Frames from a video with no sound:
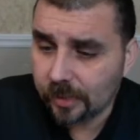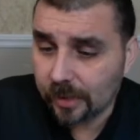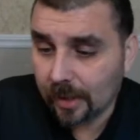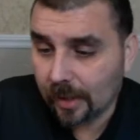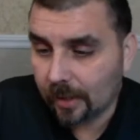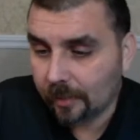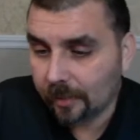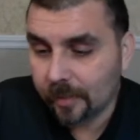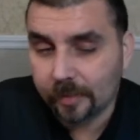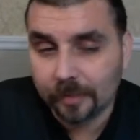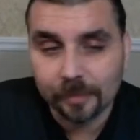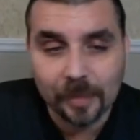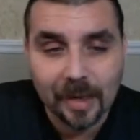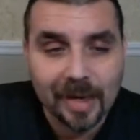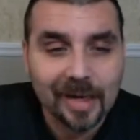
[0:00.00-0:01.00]
But yeah, but
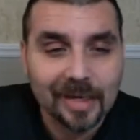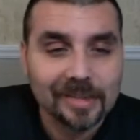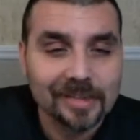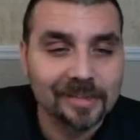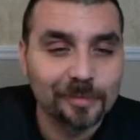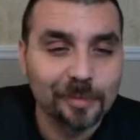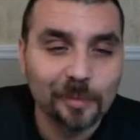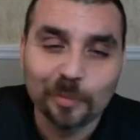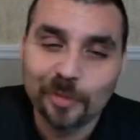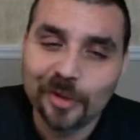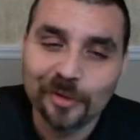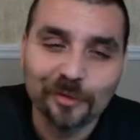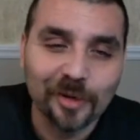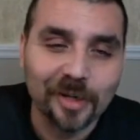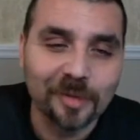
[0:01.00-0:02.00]
my actions have been pretty
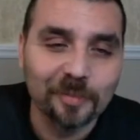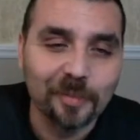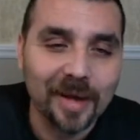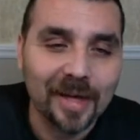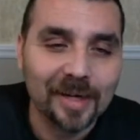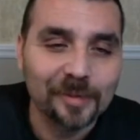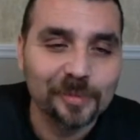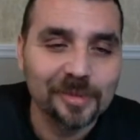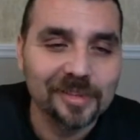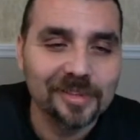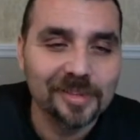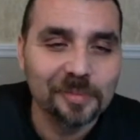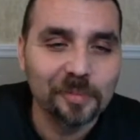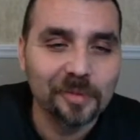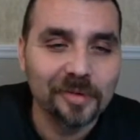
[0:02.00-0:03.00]
fucking bad up to
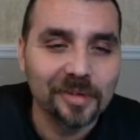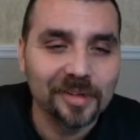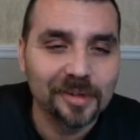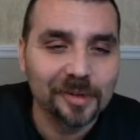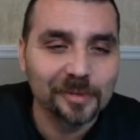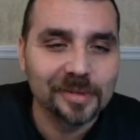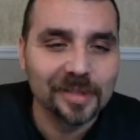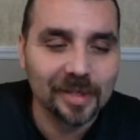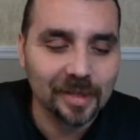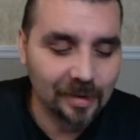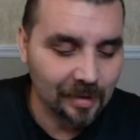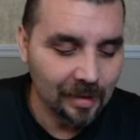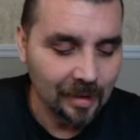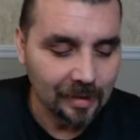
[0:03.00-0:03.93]
this point. You know what I'm saying?